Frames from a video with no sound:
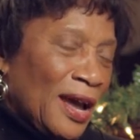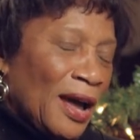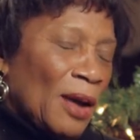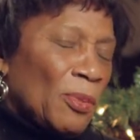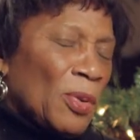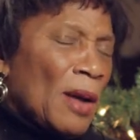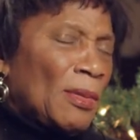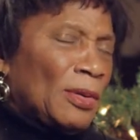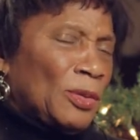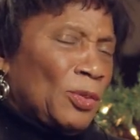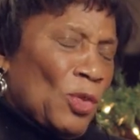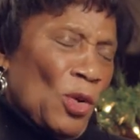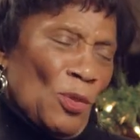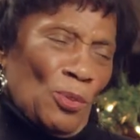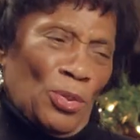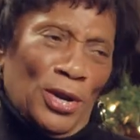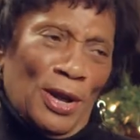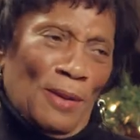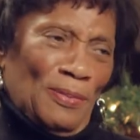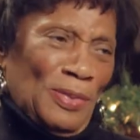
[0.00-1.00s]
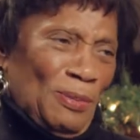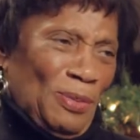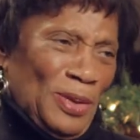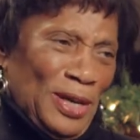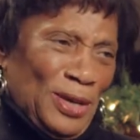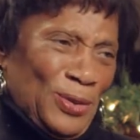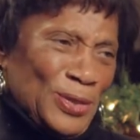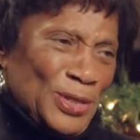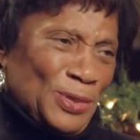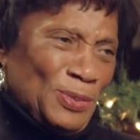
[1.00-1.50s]
I probably won't put up the
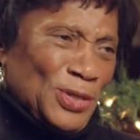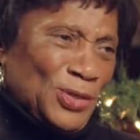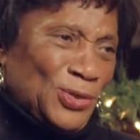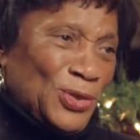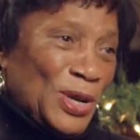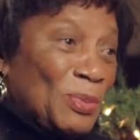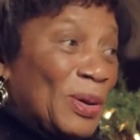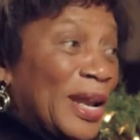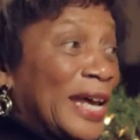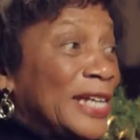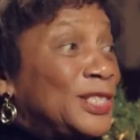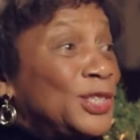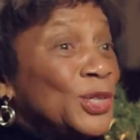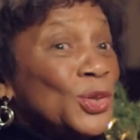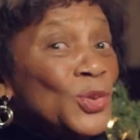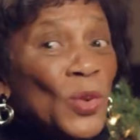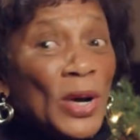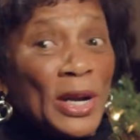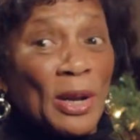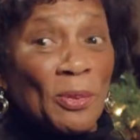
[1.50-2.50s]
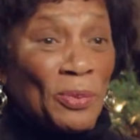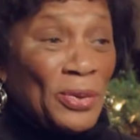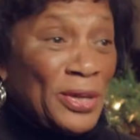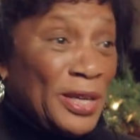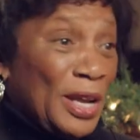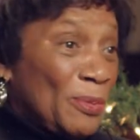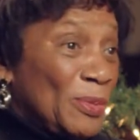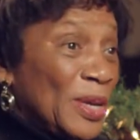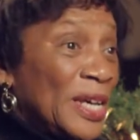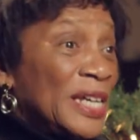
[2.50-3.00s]
big Christmas tree, but I do want to put
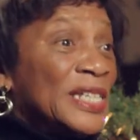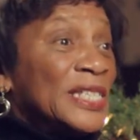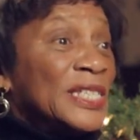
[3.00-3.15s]
up